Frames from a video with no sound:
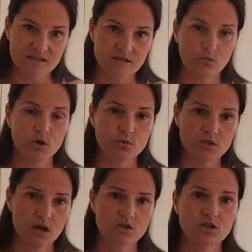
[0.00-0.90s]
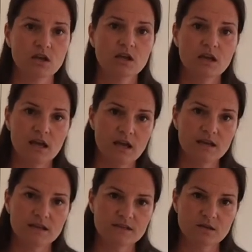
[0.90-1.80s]
So when you touch it,
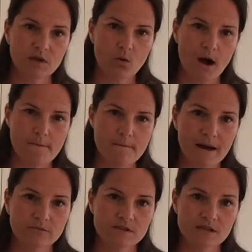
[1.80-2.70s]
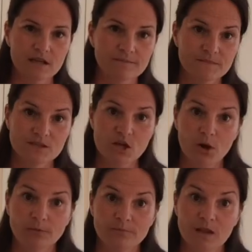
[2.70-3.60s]
it needs to be quite bouncy. So
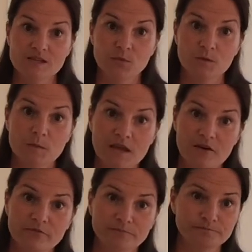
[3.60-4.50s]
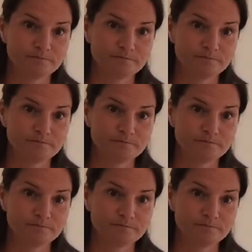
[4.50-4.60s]
let's put them in the oven.